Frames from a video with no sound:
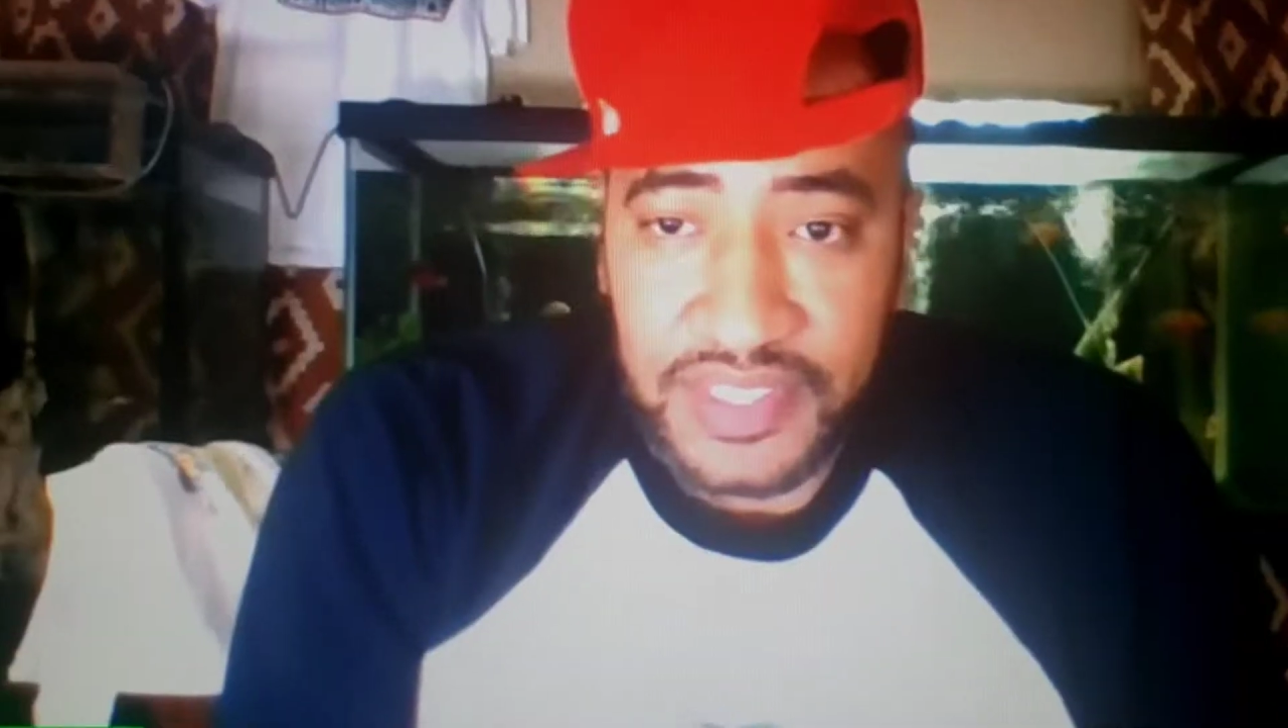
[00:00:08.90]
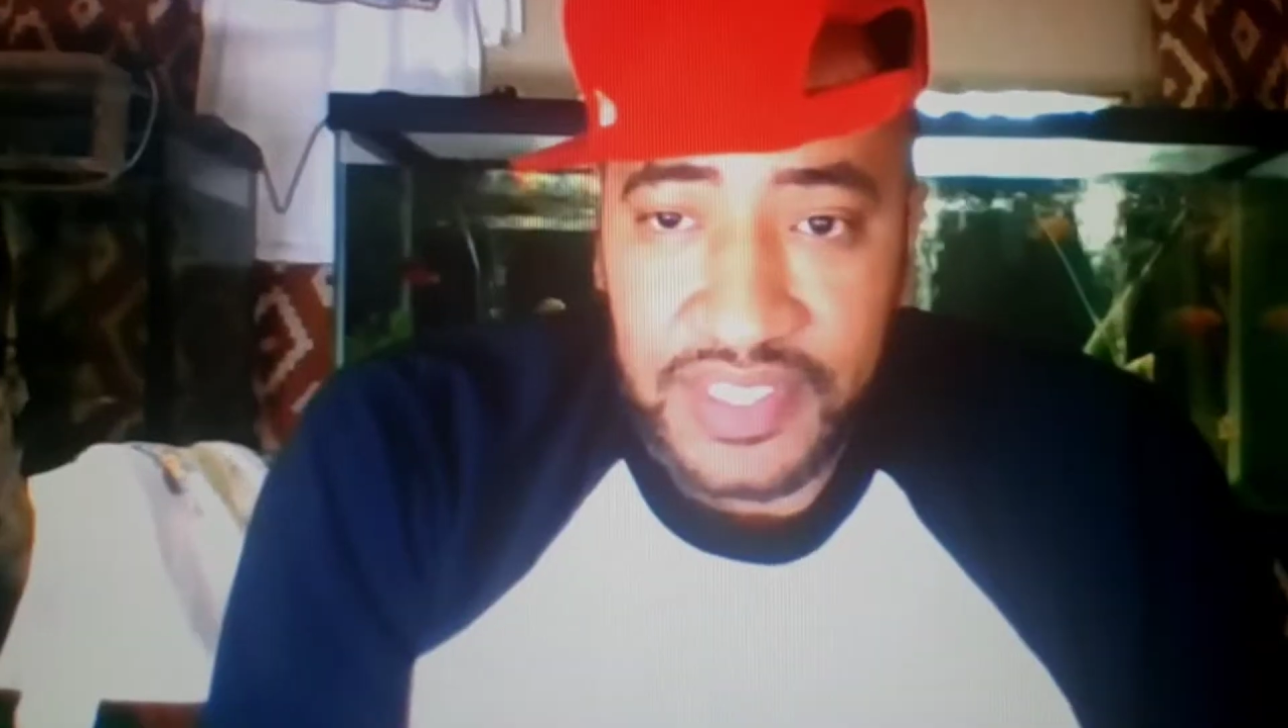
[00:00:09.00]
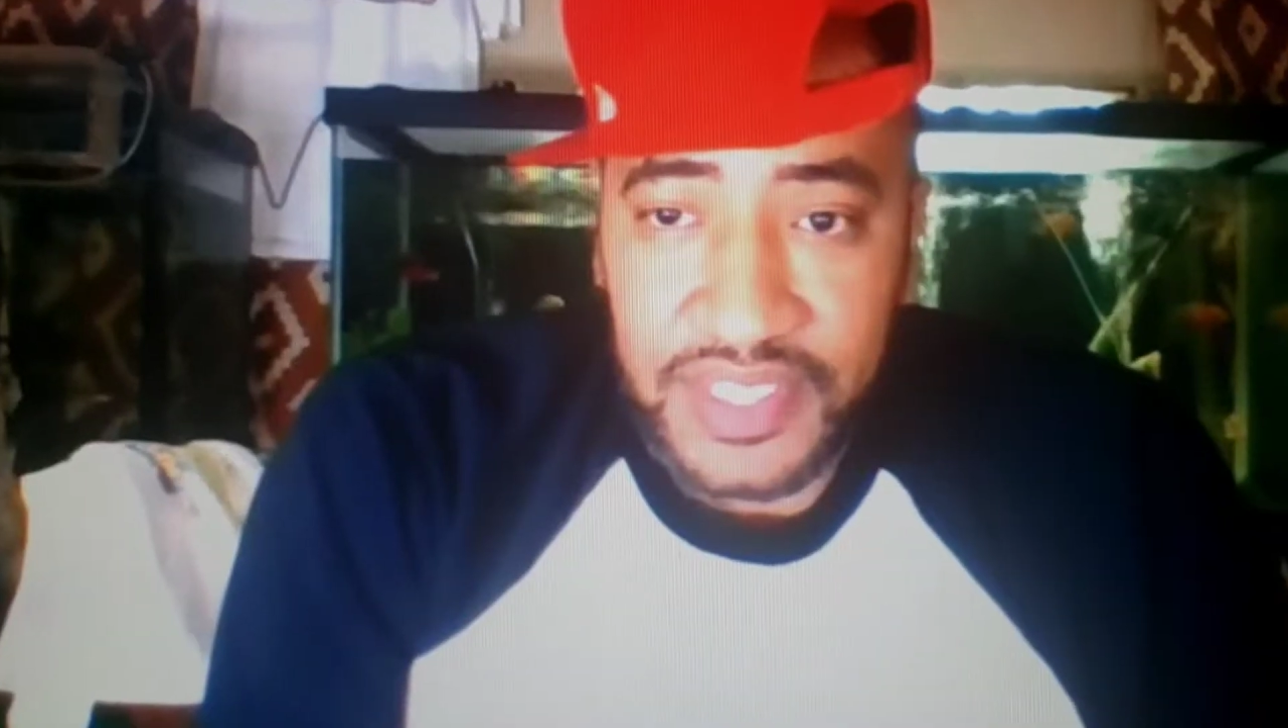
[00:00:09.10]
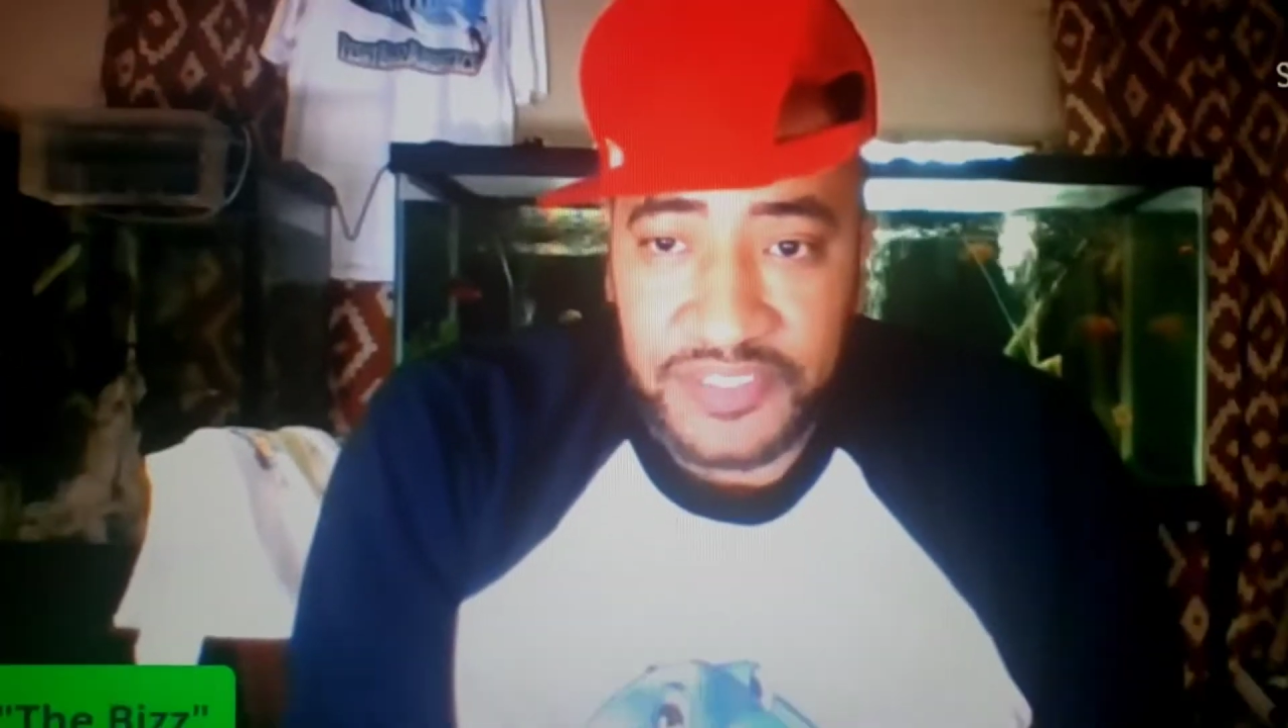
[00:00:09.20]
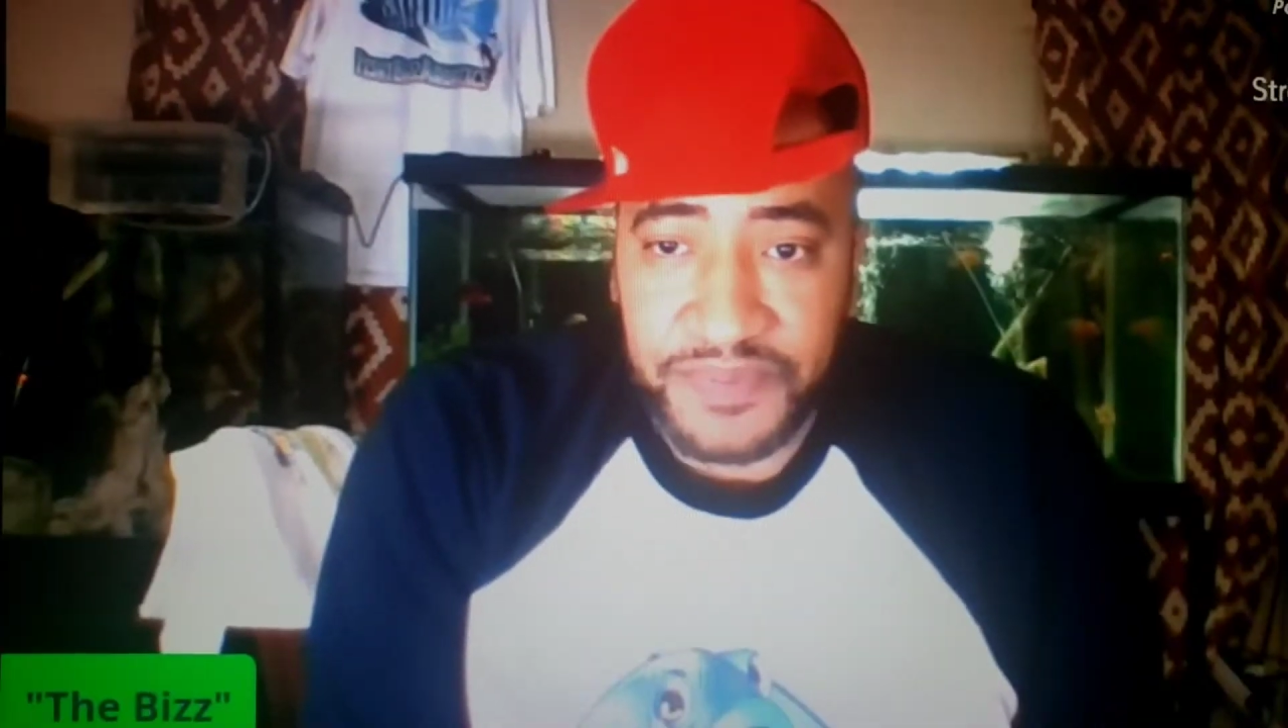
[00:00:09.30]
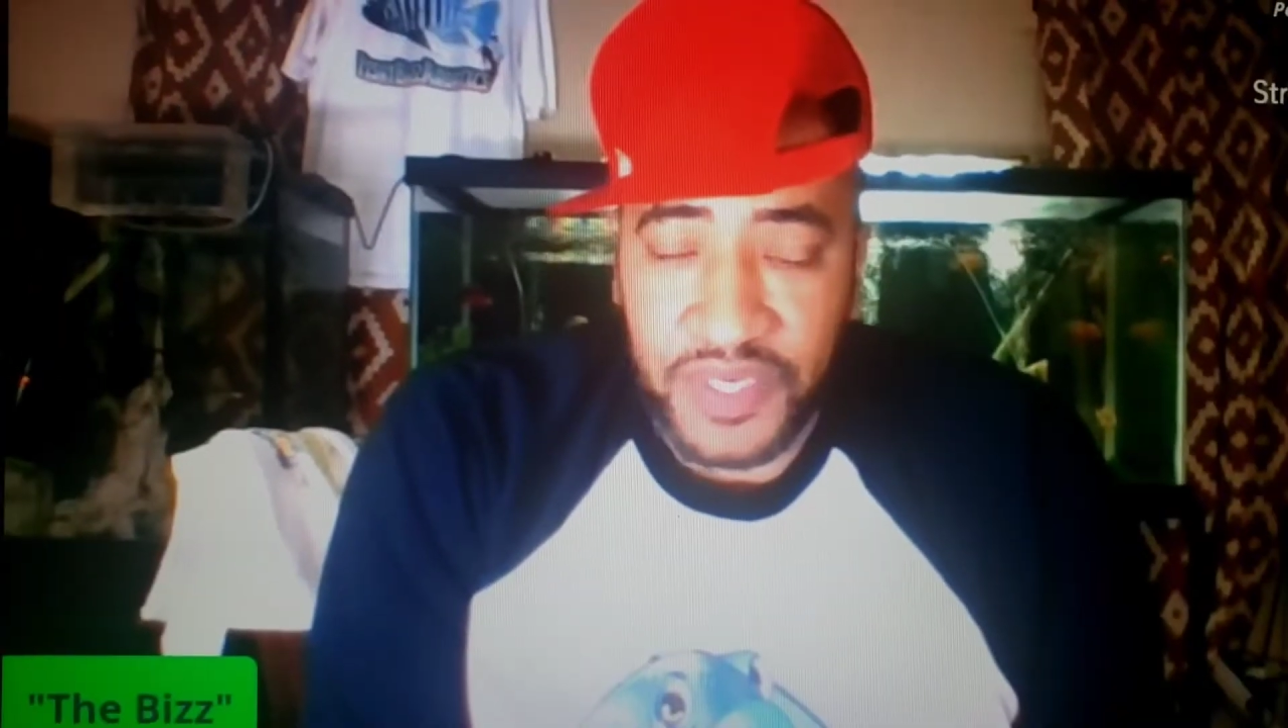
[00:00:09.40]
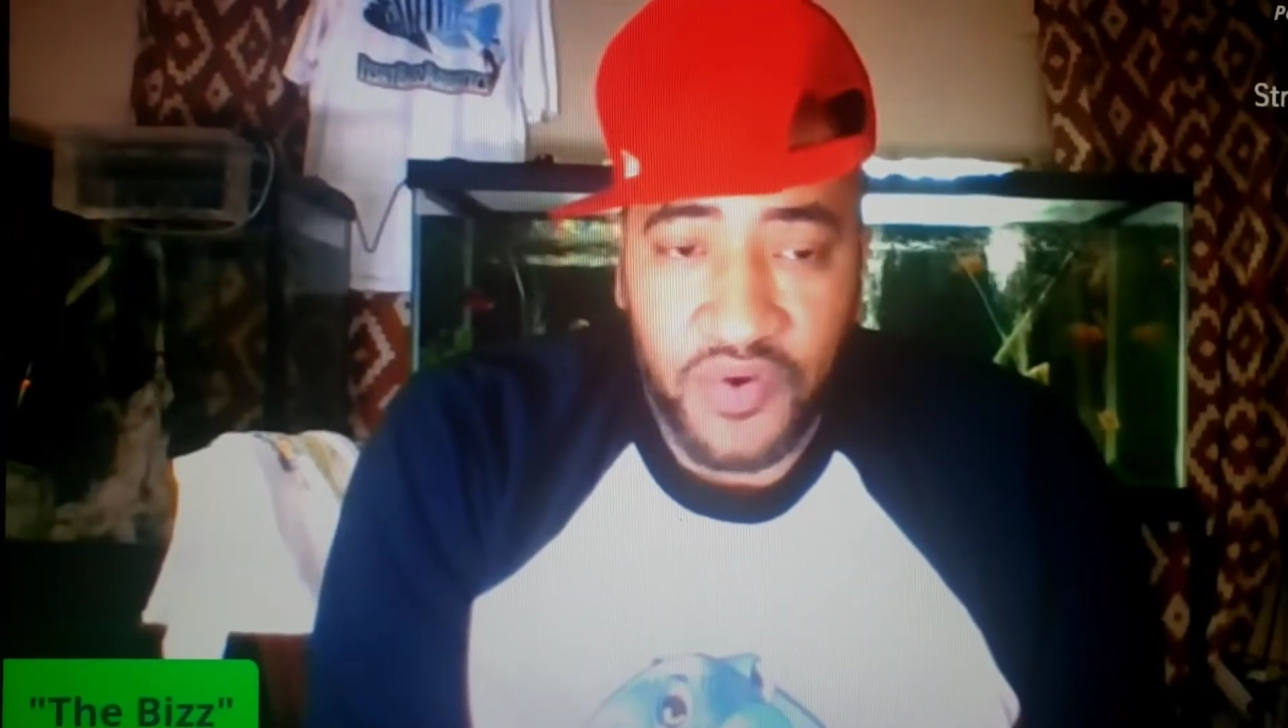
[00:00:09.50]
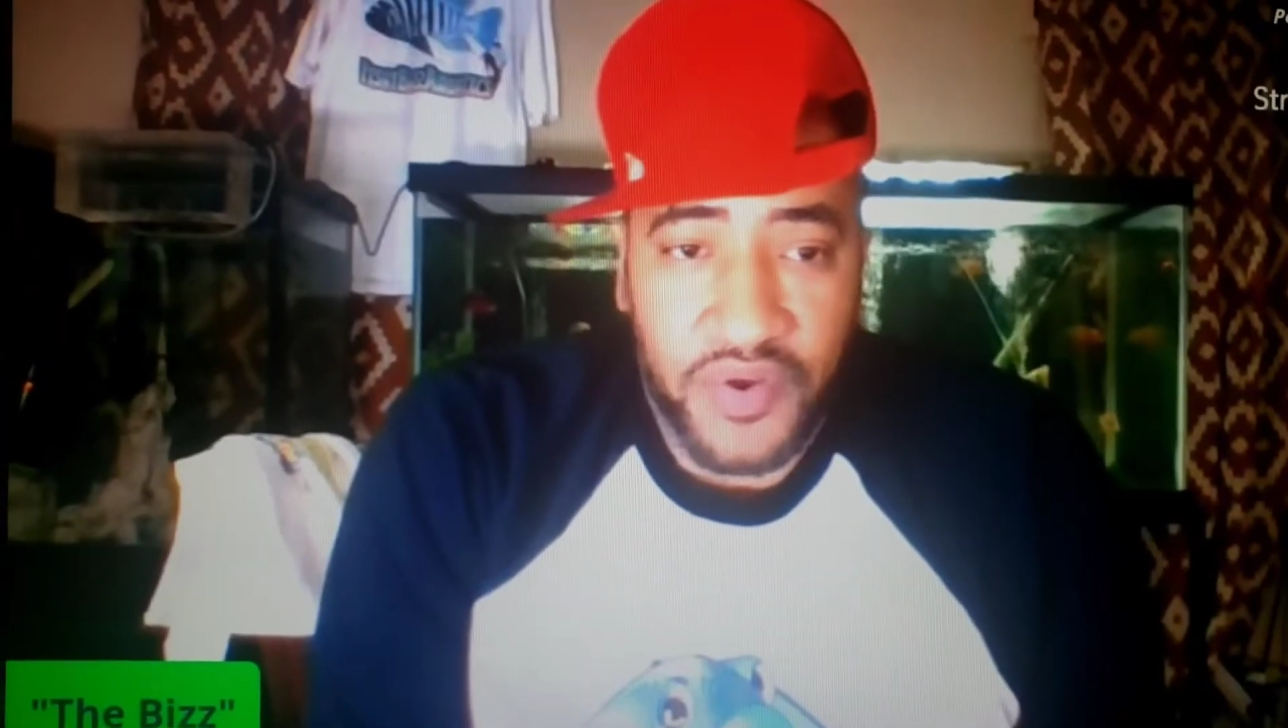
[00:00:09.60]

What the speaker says: to this, it's been